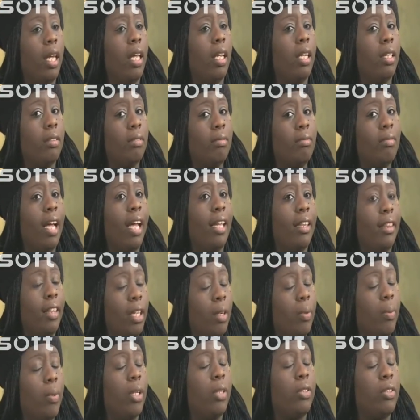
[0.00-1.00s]
and I
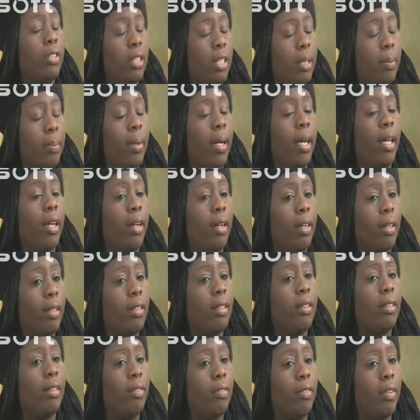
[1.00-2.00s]
think we'll see better
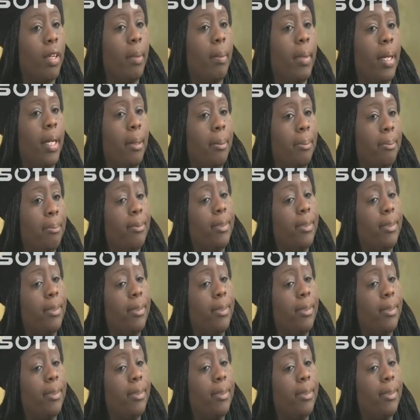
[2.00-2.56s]
from it.